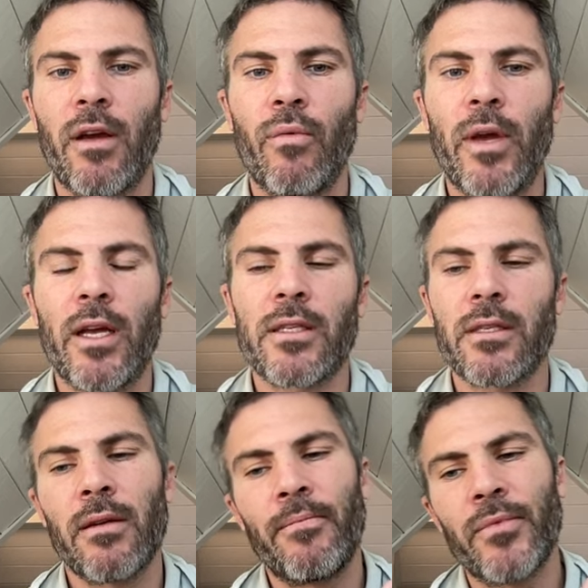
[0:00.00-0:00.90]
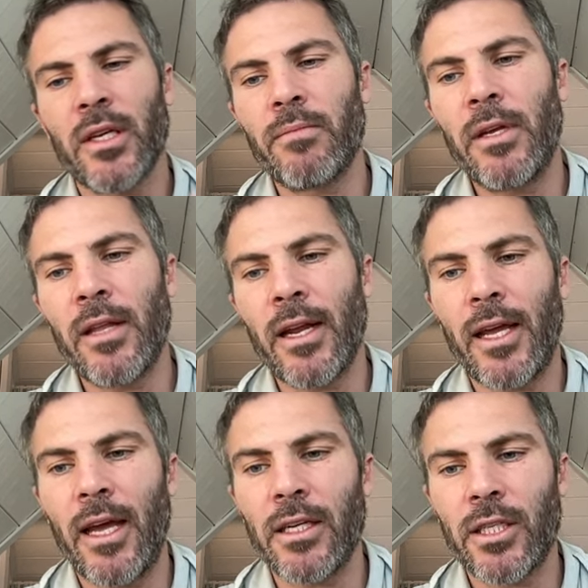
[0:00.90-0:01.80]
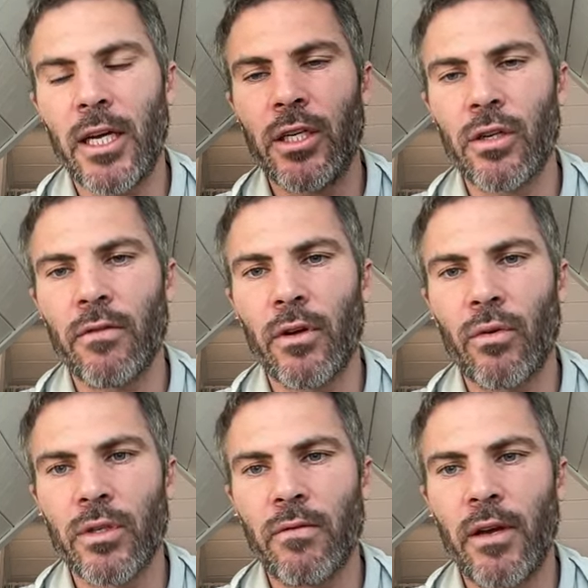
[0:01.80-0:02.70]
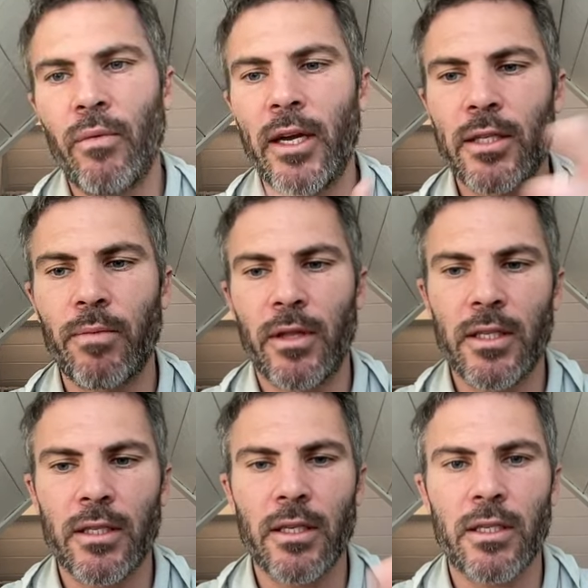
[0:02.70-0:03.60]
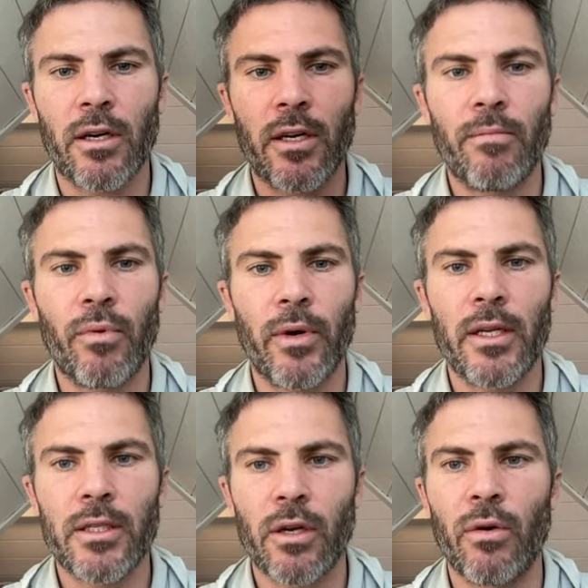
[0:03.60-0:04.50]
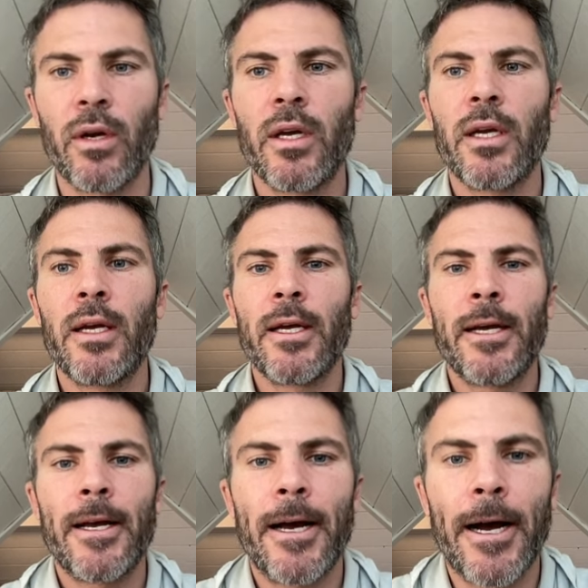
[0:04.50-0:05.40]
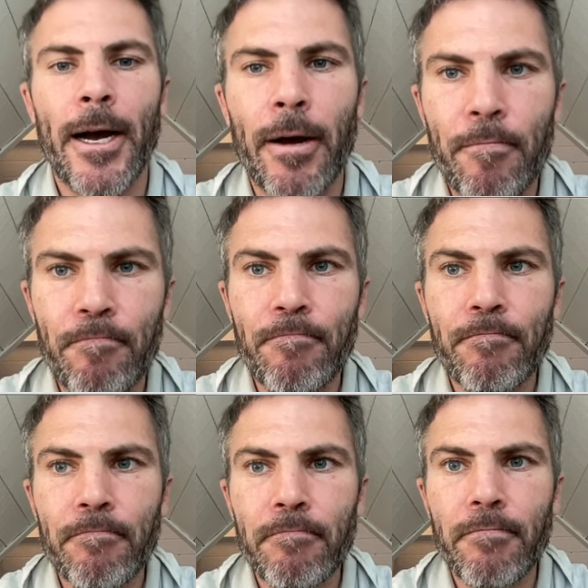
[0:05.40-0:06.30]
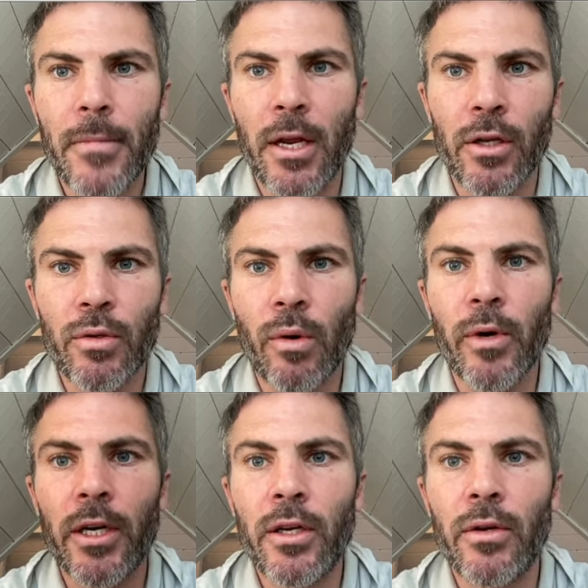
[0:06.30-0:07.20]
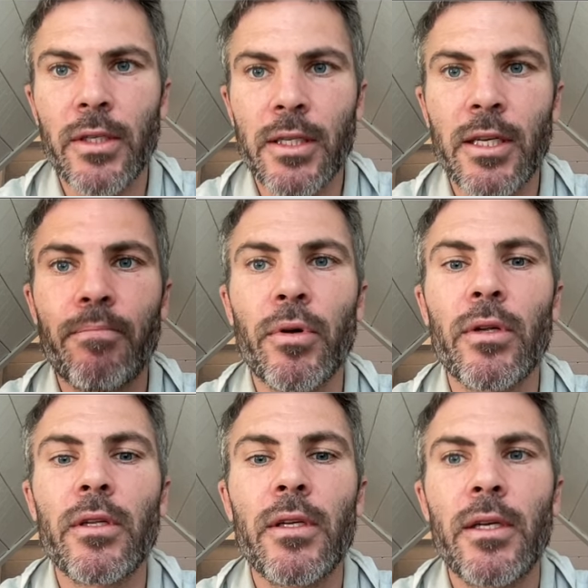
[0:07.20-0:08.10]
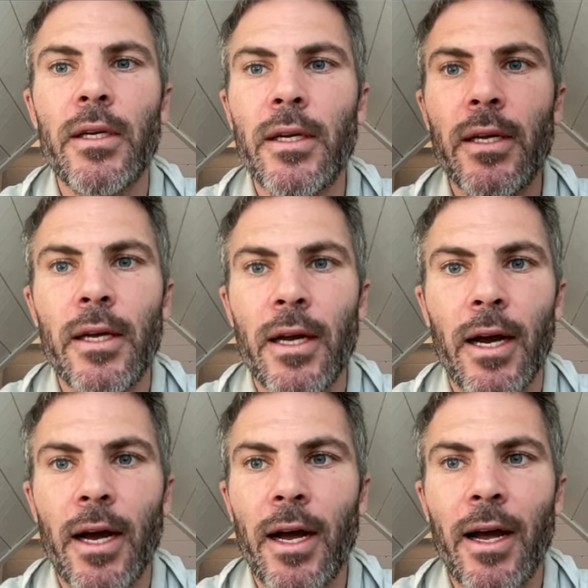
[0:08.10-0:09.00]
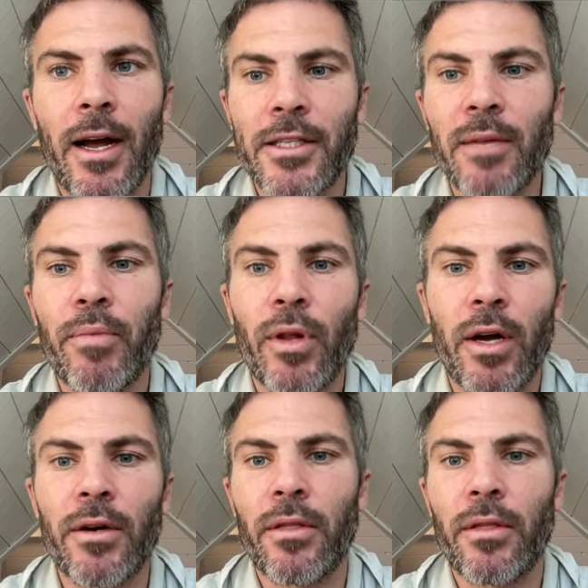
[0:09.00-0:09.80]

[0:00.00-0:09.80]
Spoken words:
8 weeks. Doesn't mean that it can't change over the course of 8 weeks, but this is a starting point. So, so what we're going to do is a simple under